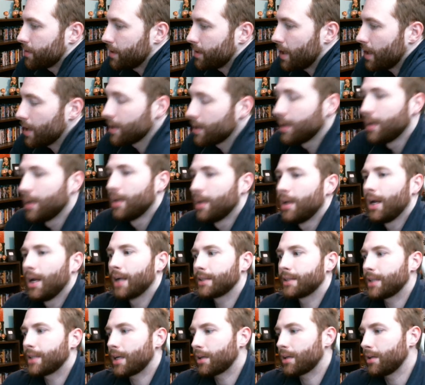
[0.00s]
Yeah,
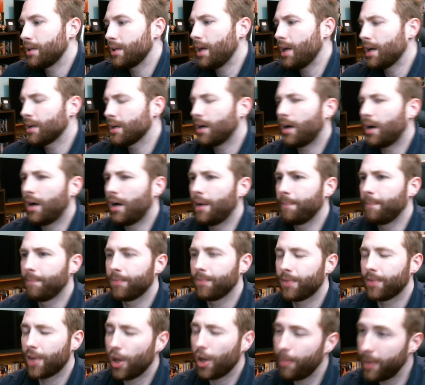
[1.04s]
exactly. Yeah,
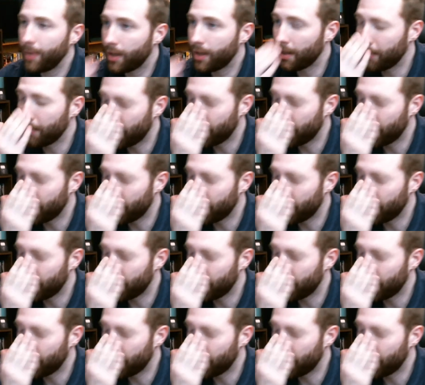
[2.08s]
therapy can be